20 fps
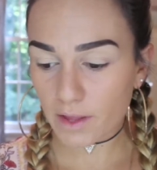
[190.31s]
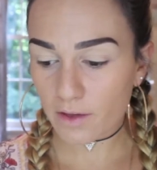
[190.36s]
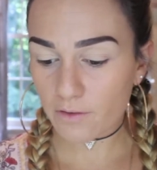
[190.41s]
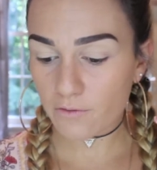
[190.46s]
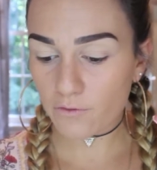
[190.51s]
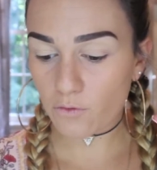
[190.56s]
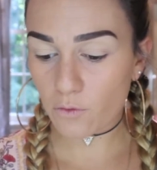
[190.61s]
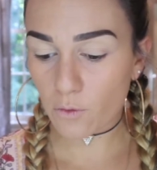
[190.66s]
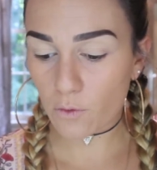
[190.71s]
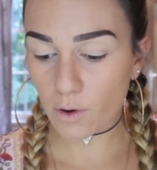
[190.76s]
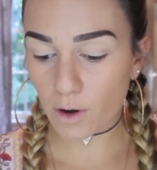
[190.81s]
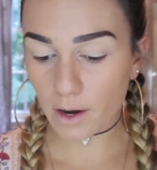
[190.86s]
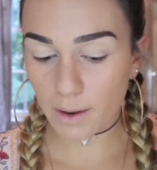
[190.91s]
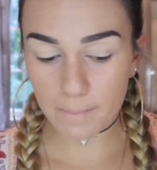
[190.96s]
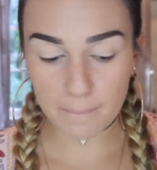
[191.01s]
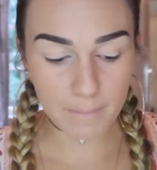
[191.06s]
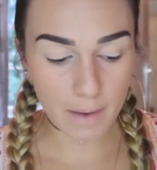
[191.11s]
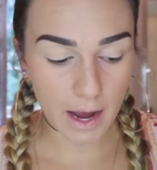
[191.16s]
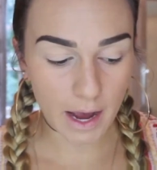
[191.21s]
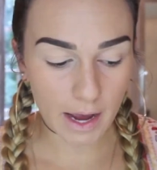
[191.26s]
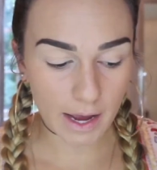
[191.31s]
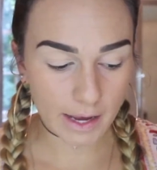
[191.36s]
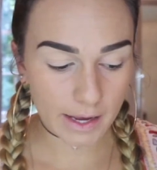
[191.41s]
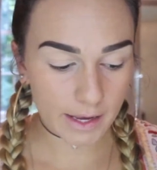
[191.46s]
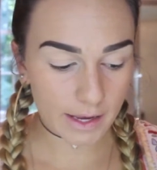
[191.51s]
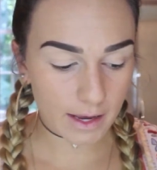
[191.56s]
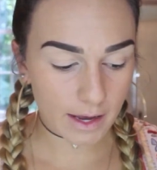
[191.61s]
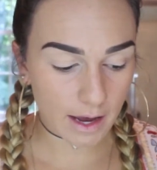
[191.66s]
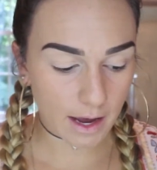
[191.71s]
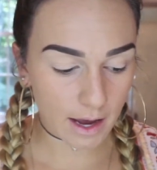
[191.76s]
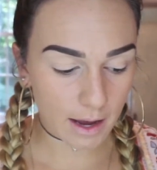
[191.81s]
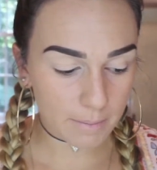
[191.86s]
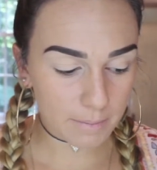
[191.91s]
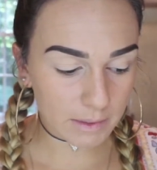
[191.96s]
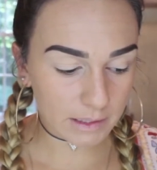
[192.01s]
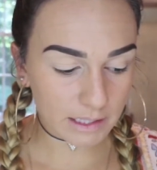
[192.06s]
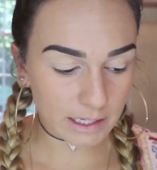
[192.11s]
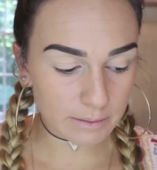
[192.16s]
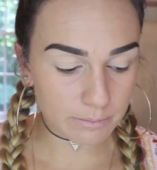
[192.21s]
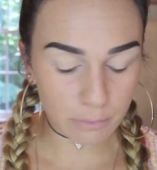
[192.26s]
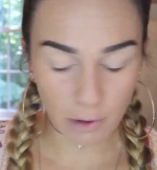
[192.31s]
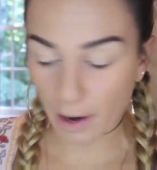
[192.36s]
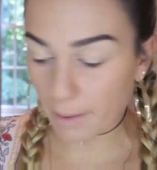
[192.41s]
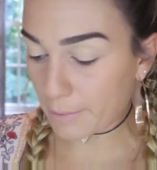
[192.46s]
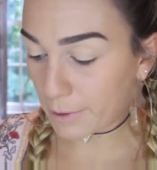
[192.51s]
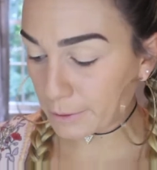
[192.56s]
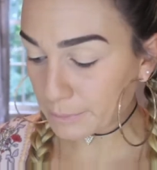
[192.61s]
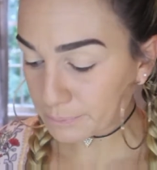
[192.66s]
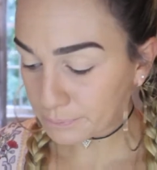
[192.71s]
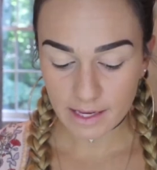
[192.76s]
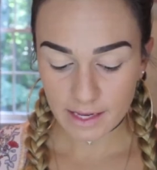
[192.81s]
for my lid primer.